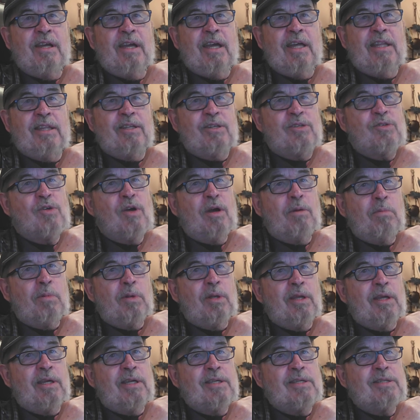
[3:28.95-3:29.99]
And the
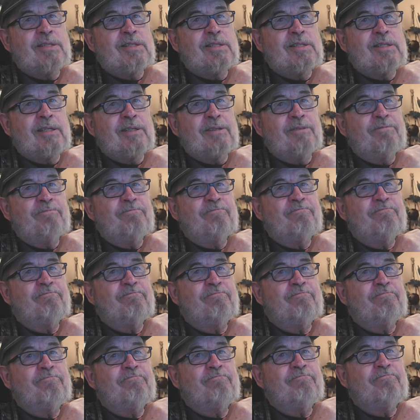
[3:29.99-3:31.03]
trouble is,
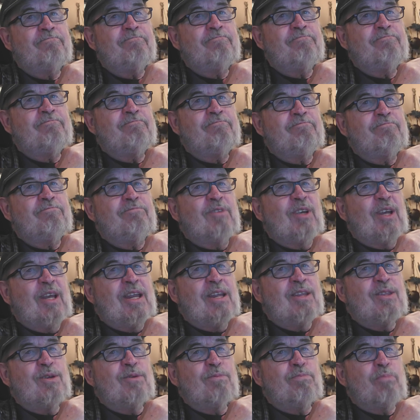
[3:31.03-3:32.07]

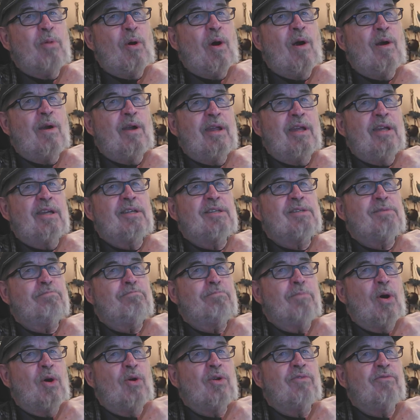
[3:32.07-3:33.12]
neither party is
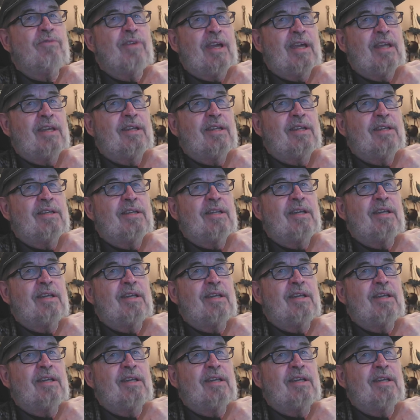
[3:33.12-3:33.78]
motivated